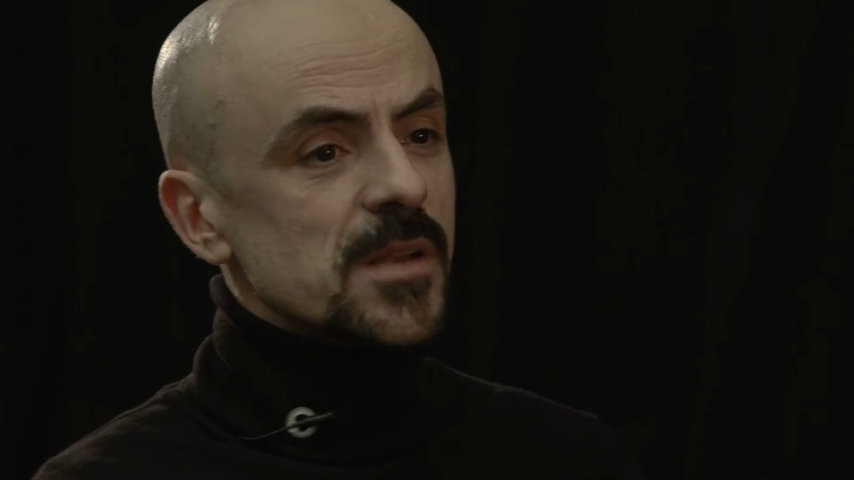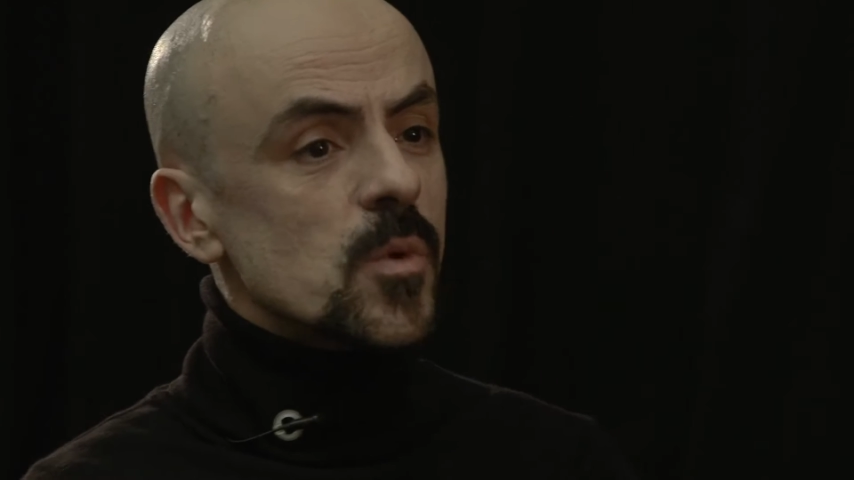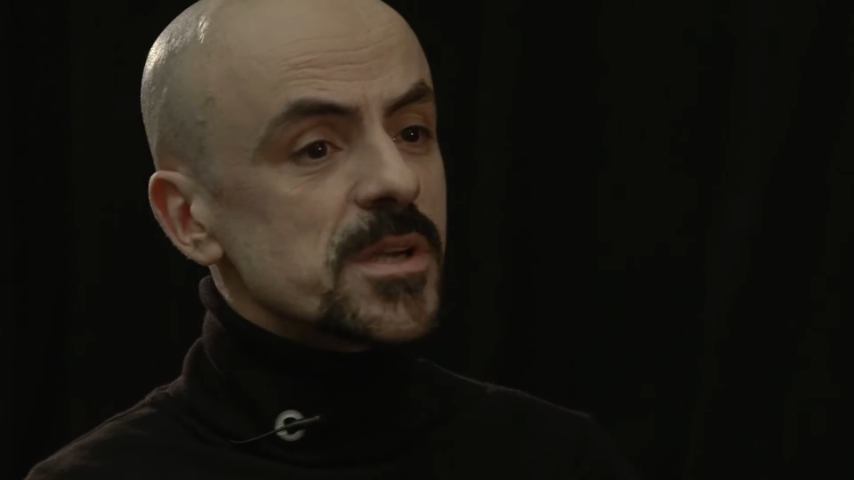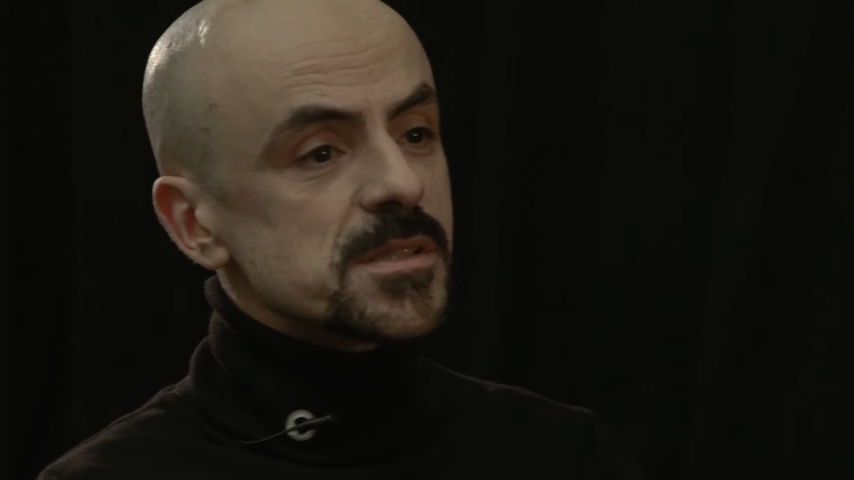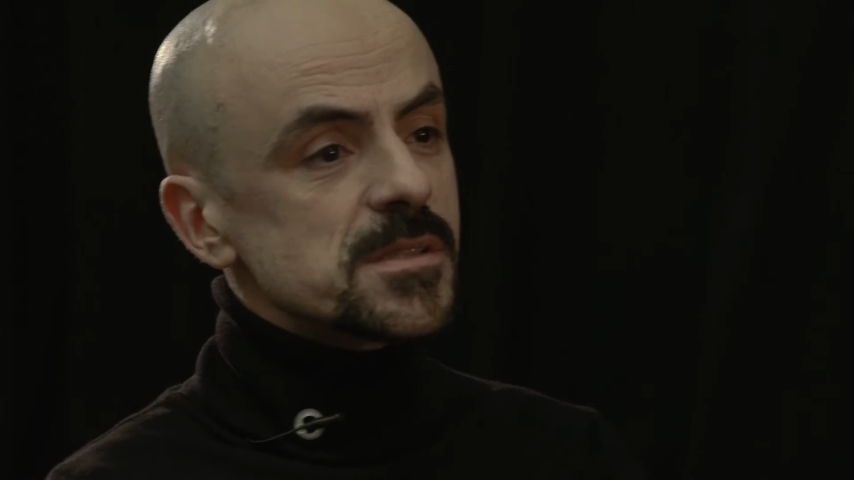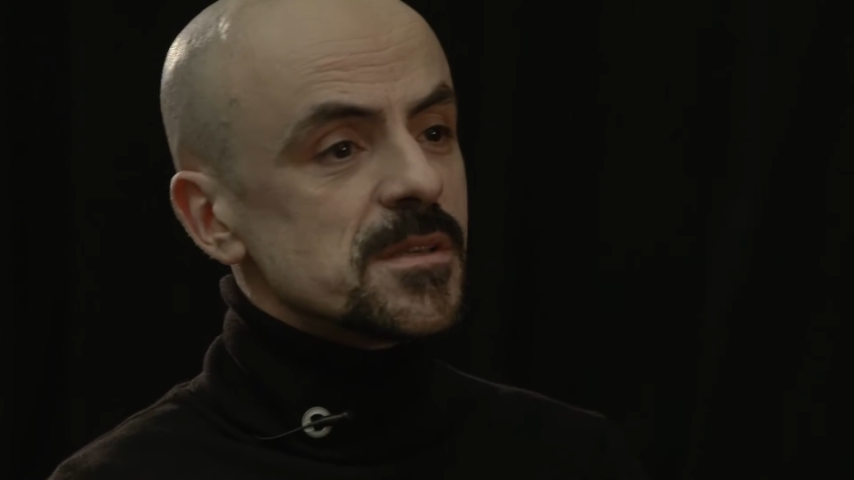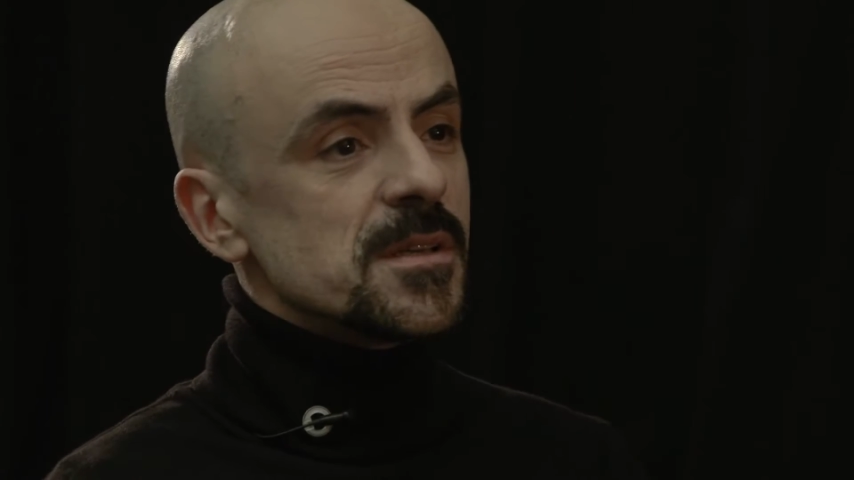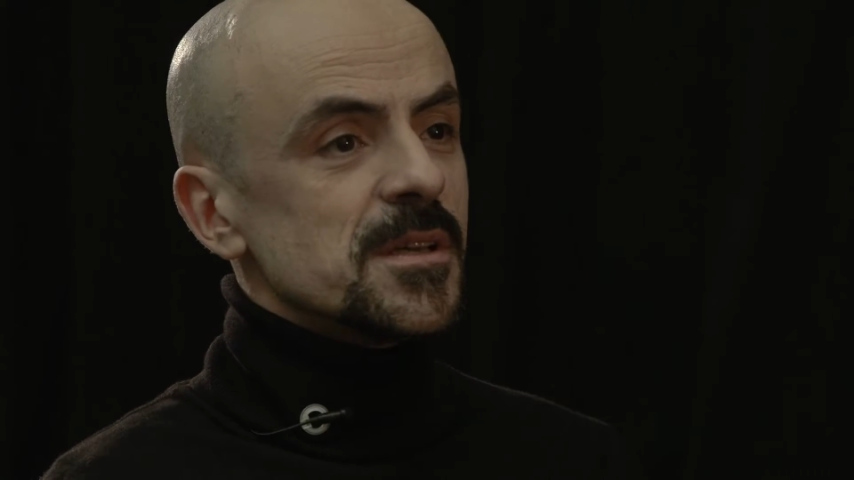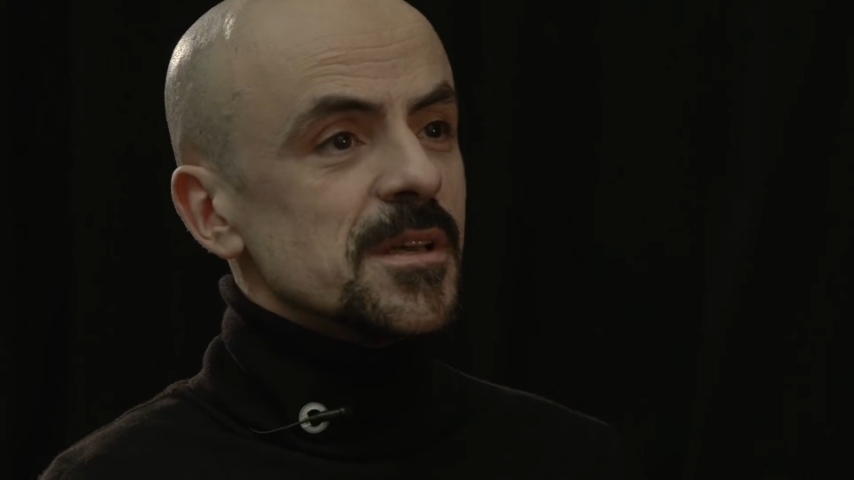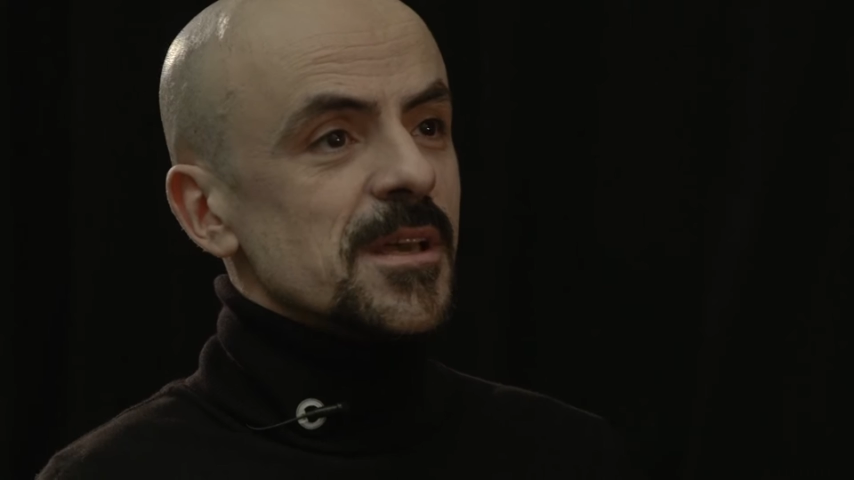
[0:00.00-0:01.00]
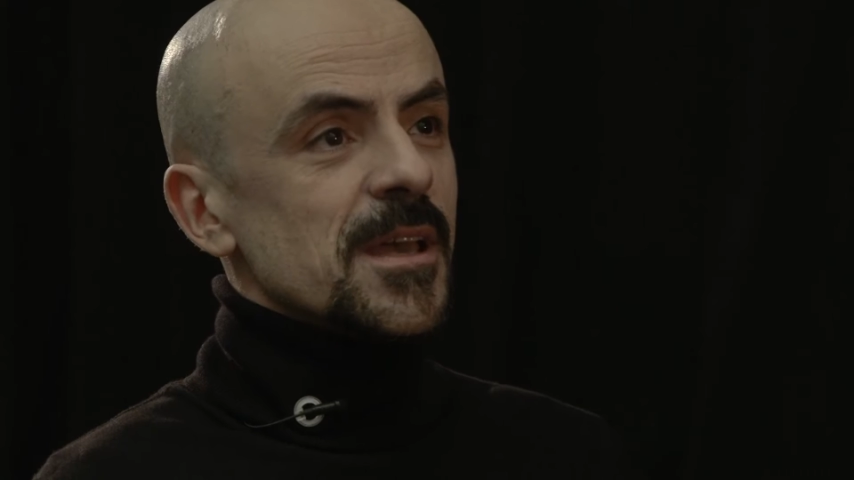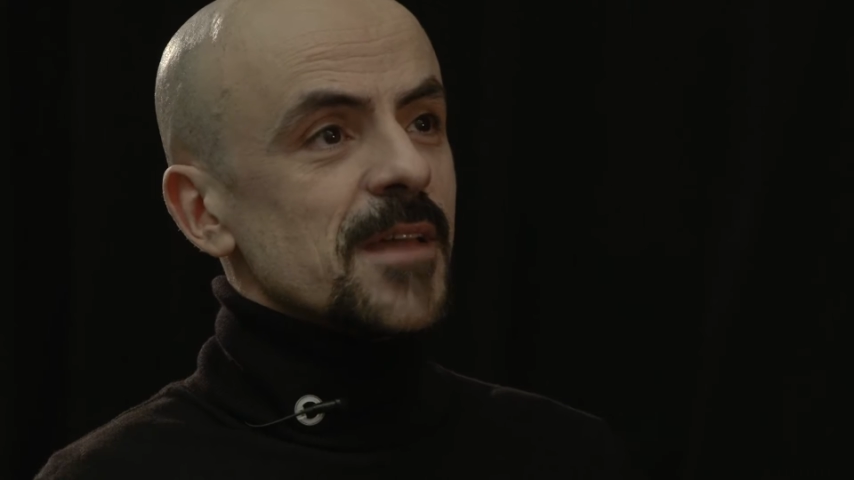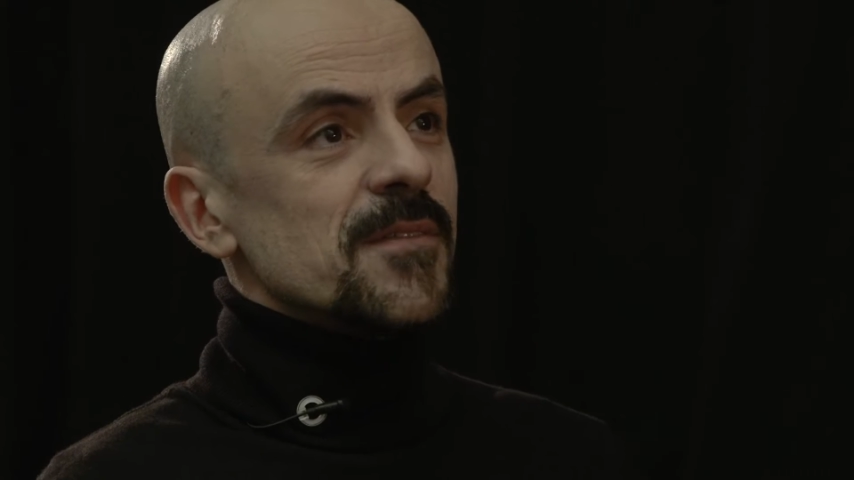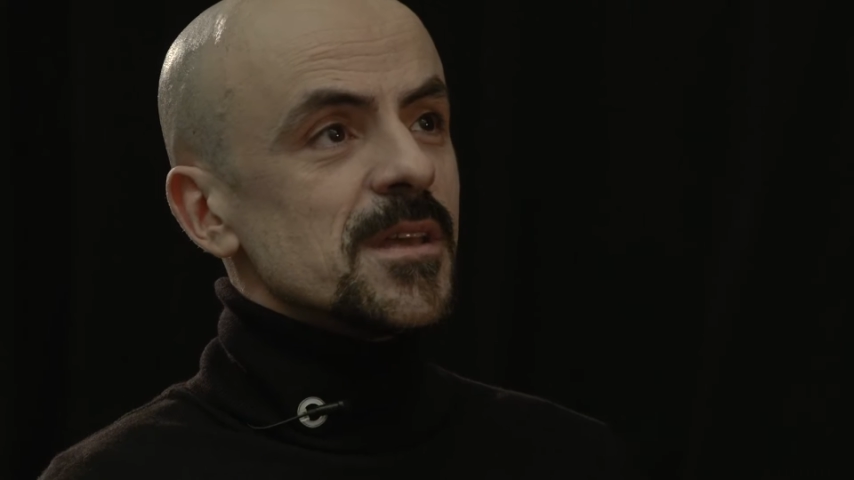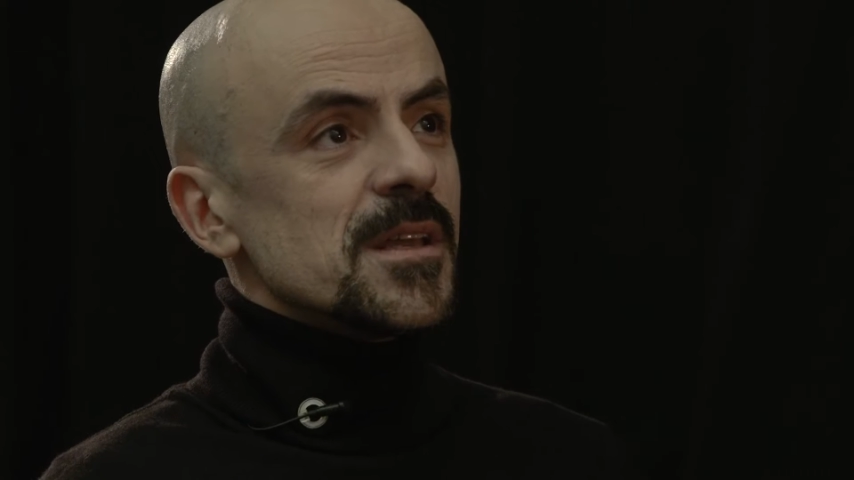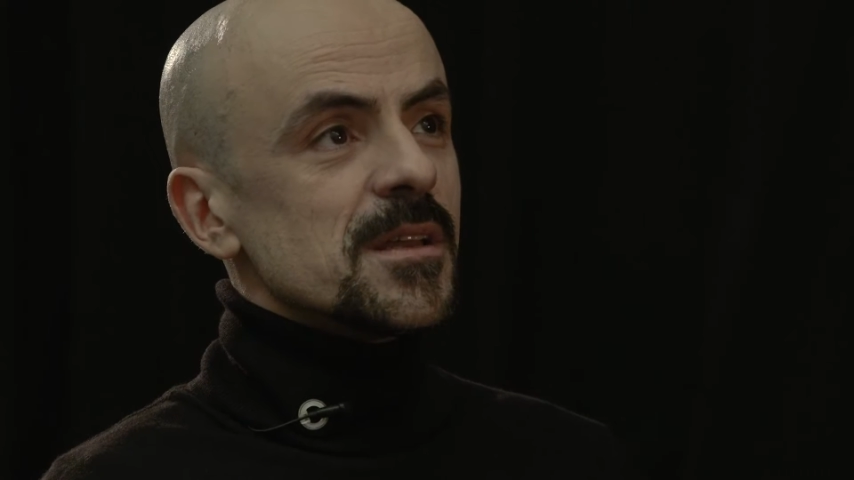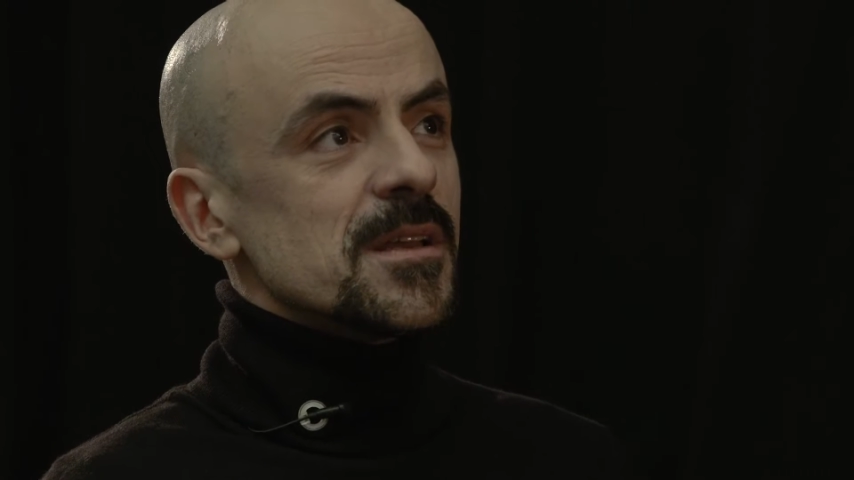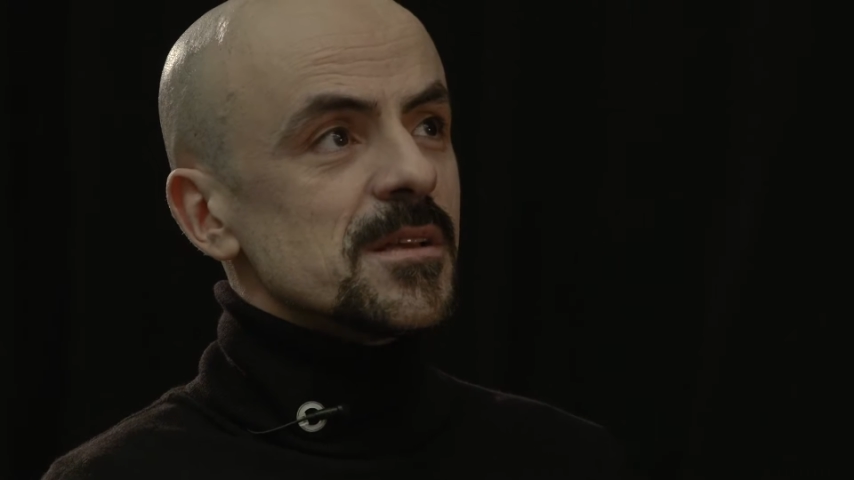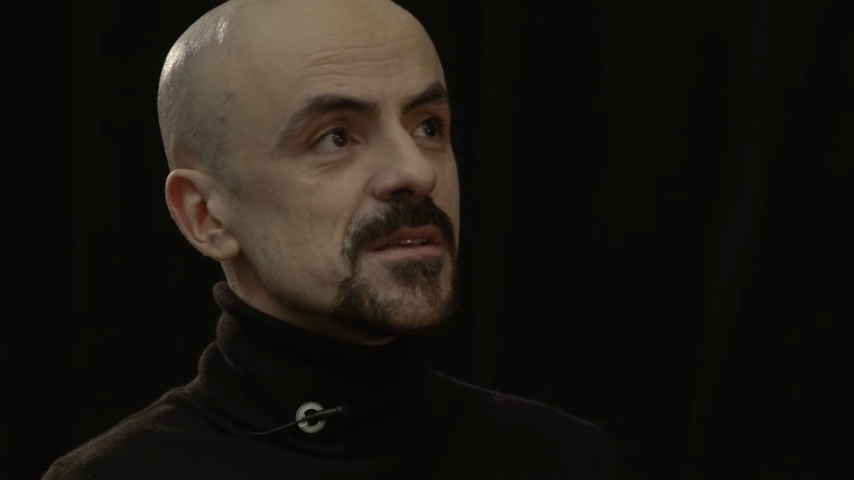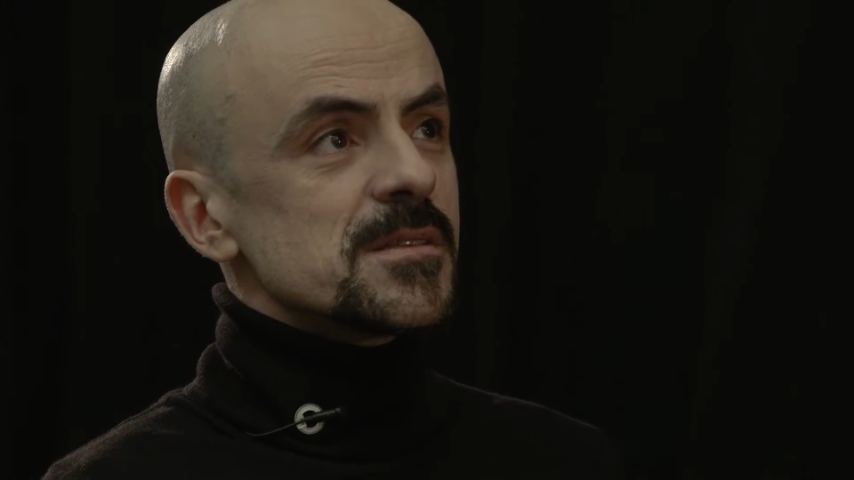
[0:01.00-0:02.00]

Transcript: at once. And then uh,